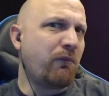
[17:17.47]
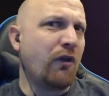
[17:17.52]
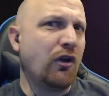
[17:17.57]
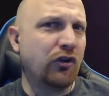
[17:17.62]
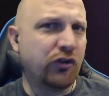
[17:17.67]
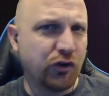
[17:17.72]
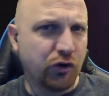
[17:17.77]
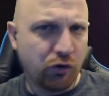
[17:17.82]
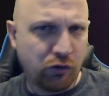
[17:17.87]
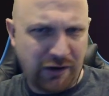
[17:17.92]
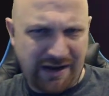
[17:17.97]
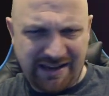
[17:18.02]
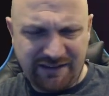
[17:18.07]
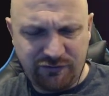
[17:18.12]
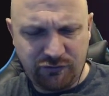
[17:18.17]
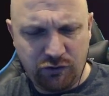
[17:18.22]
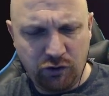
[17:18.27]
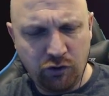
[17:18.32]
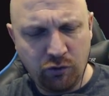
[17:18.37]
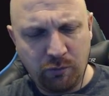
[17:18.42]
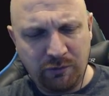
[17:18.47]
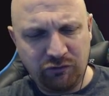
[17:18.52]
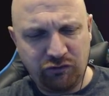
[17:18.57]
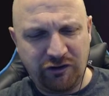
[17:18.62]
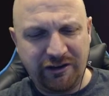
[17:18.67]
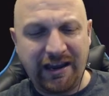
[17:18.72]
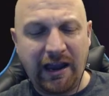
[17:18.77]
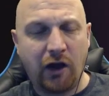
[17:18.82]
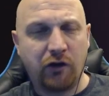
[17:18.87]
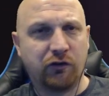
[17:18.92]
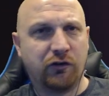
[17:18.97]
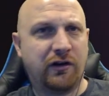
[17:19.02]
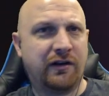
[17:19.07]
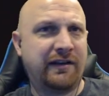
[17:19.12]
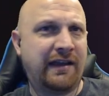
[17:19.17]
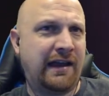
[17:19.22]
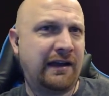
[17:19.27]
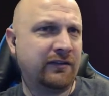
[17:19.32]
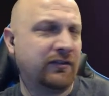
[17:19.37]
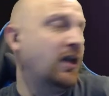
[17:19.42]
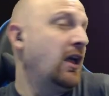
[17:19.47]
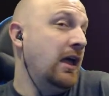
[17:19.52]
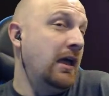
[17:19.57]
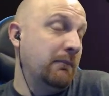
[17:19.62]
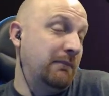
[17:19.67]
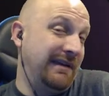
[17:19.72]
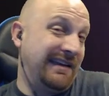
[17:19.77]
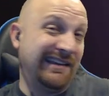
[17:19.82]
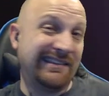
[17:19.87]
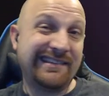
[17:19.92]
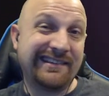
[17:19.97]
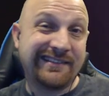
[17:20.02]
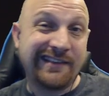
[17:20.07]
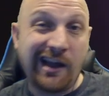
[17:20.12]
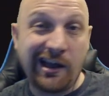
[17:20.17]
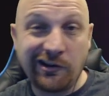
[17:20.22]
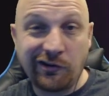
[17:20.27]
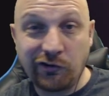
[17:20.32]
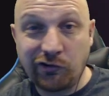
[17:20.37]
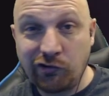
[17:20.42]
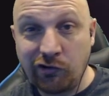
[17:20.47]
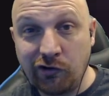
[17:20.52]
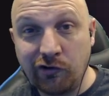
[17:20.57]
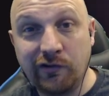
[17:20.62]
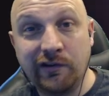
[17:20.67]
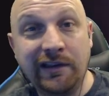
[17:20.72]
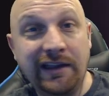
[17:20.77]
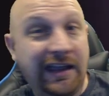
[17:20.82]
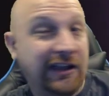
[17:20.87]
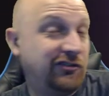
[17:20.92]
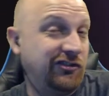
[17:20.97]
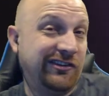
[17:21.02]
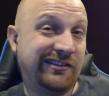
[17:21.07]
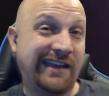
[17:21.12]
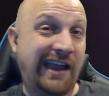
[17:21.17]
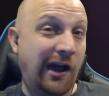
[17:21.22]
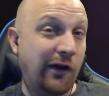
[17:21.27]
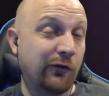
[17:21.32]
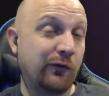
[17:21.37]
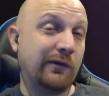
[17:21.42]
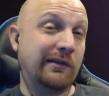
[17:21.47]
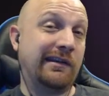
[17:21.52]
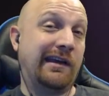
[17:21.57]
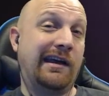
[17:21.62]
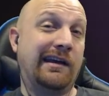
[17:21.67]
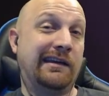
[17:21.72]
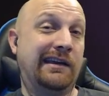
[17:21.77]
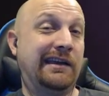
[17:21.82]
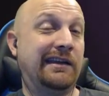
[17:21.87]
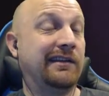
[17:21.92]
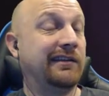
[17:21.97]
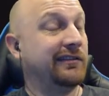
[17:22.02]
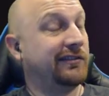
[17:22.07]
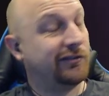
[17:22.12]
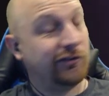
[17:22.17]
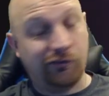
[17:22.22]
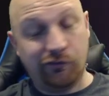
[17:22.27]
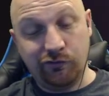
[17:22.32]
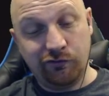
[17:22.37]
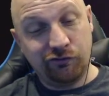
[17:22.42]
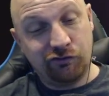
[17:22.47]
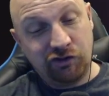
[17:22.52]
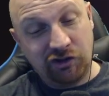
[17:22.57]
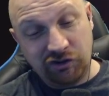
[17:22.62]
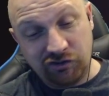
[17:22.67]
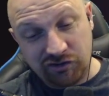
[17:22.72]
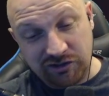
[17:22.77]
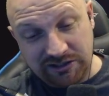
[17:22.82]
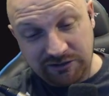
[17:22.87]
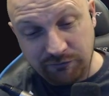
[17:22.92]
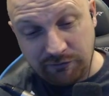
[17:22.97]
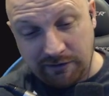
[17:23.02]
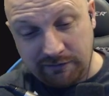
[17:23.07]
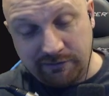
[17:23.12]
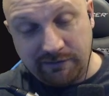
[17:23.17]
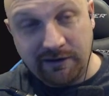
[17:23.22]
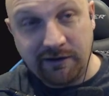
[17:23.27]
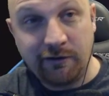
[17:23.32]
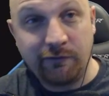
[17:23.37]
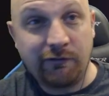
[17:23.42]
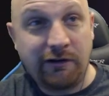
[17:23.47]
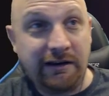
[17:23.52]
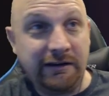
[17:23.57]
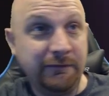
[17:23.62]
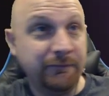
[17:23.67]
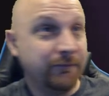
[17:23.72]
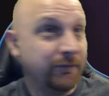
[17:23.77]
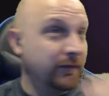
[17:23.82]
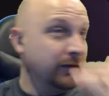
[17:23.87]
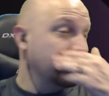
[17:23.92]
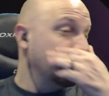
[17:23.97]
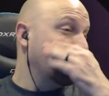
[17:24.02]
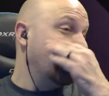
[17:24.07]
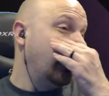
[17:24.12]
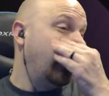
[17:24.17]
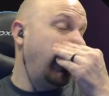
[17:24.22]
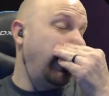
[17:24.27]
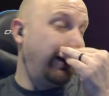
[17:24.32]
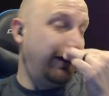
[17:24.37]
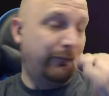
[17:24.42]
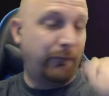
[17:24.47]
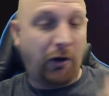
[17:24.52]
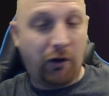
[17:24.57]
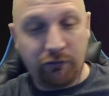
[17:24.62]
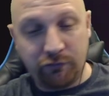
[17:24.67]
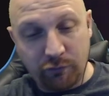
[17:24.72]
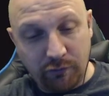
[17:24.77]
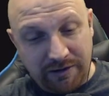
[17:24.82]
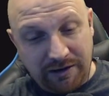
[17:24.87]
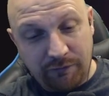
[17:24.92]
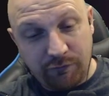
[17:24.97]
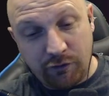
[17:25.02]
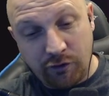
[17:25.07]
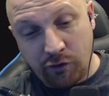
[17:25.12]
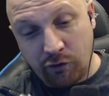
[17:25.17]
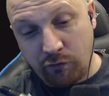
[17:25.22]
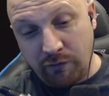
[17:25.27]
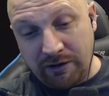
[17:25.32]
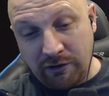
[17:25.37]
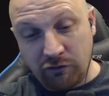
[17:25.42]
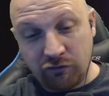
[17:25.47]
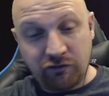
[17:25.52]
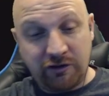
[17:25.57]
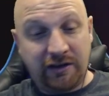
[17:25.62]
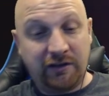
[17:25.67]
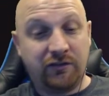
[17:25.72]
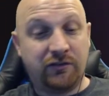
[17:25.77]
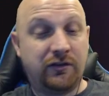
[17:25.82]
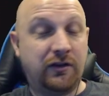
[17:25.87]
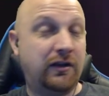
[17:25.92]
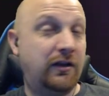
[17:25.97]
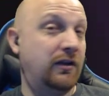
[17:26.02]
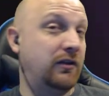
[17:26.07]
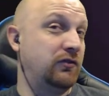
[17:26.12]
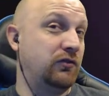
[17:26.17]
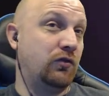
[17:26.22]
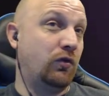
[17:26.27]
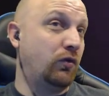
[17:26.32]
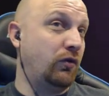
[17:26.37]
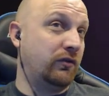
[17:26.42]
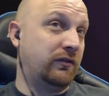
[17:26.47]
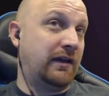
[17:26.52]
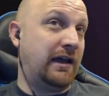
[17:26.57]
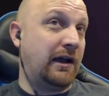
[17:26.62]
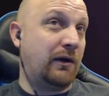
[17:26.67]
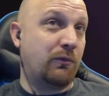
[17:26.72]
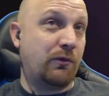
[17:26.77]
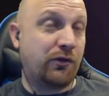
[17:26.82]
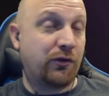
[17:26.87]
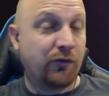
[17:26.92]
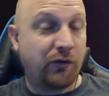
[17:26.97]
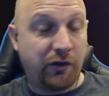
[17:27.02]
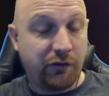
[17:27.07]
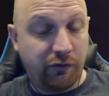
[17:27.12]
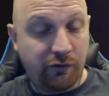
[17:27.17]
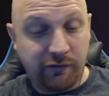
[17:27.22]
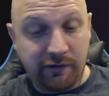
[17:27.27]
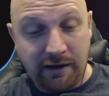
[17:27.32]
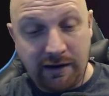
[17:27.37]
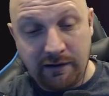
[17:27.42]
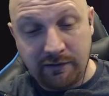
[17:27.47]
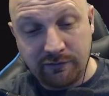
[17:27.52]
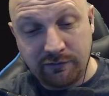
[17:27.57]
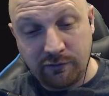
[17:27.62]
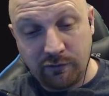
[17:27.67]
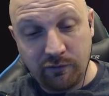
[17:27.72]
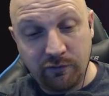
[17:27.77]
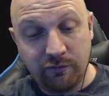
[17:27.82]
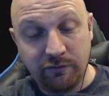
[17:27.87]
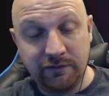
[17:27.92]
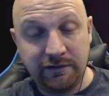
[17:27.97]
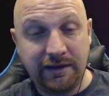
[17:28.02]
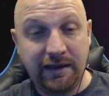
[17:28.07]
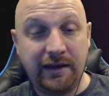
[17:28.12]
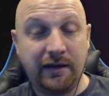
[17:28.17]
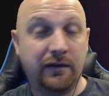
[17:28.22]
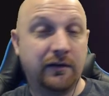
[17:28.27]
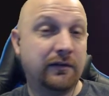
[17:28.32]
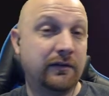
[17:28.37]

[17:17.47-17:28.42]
to her S2 when she counterattacks because it's not her turn and she's counterattacking. So GG right there, right? Also giving her a greater chance to dual attack with her other attacks. So yeah,